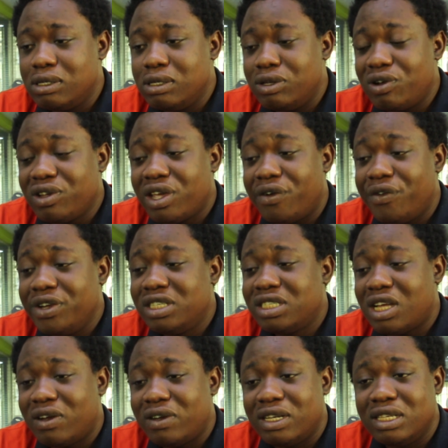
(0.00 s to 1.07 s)
Nokia
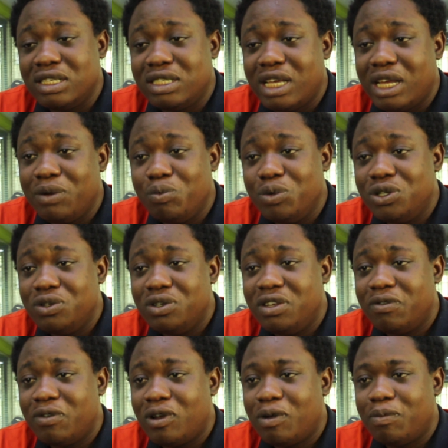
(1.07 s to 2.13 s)
reached out and said we should
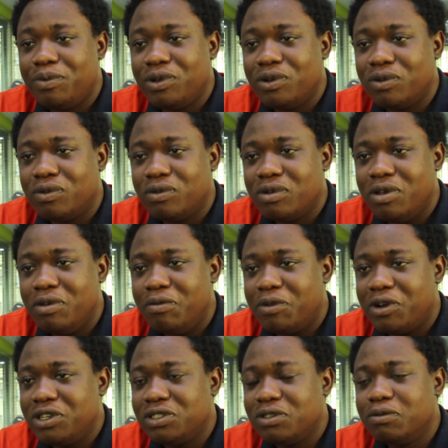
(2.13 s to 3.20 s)
develop, you know, a
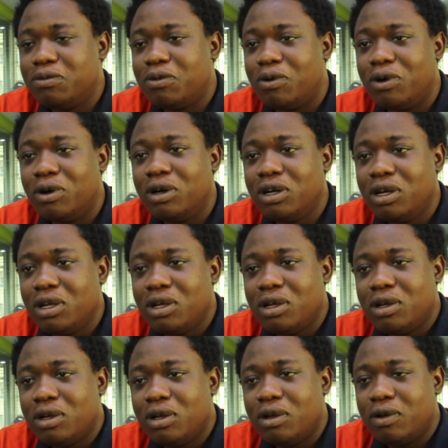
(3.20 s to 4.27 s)
version for
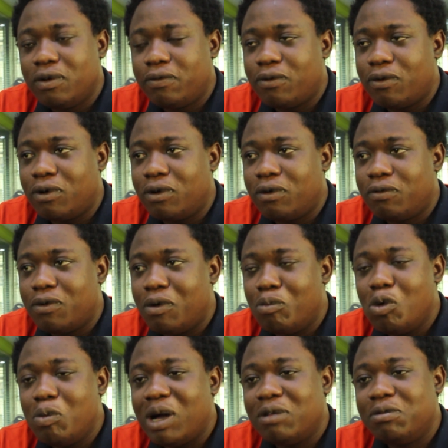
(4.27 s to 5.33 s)

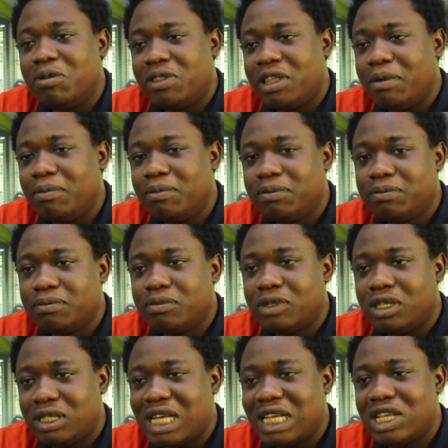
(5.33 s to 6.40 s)
mobile for them.
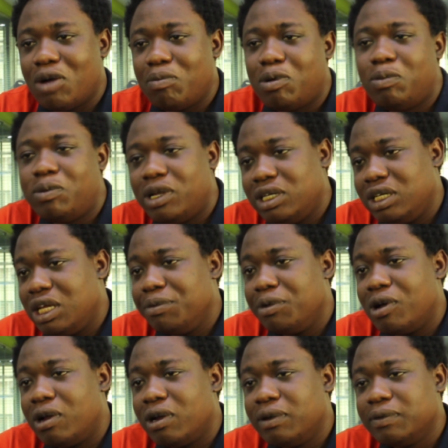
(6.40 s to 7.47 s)
That's how popular the game
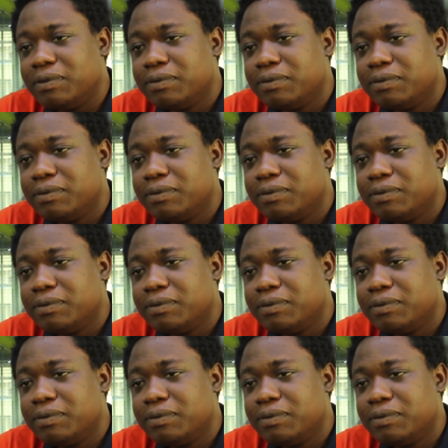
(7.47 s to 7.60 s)
got.